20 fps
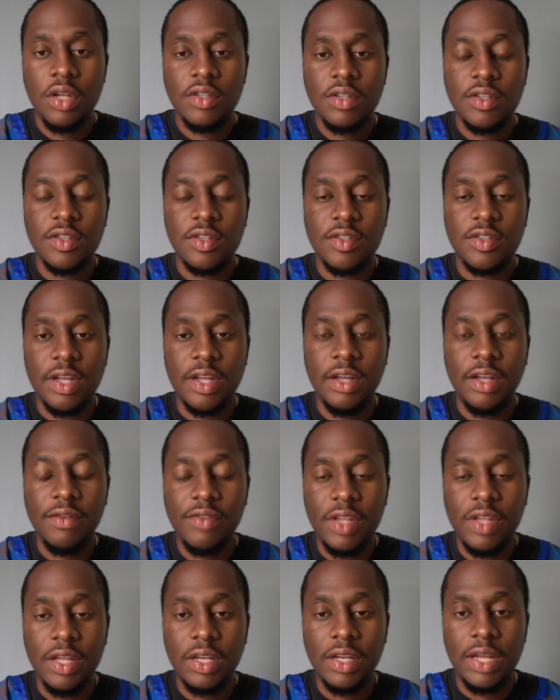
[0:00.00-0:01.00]
to save
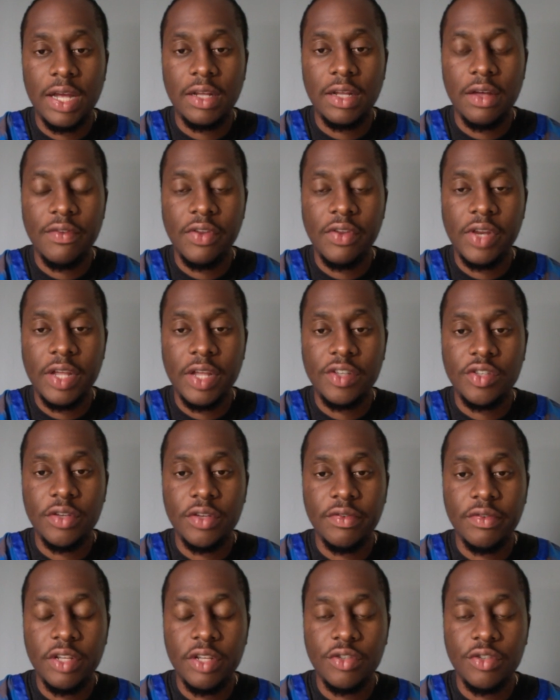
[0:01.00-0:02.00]
the elect of the nation
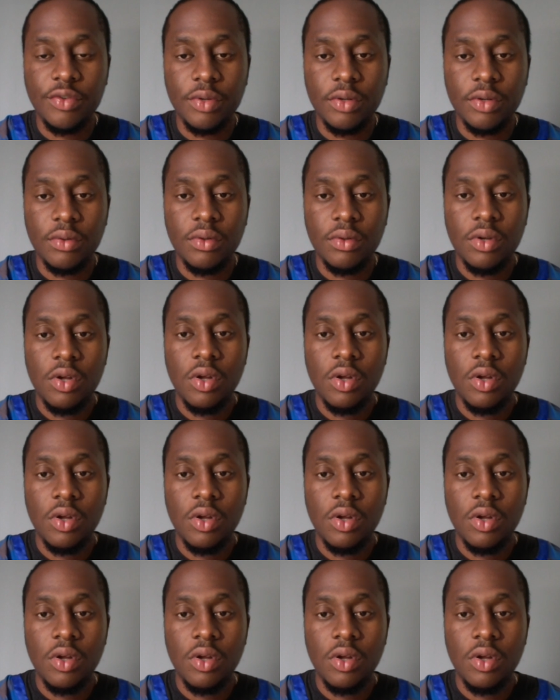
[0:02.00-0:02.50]
of Israel.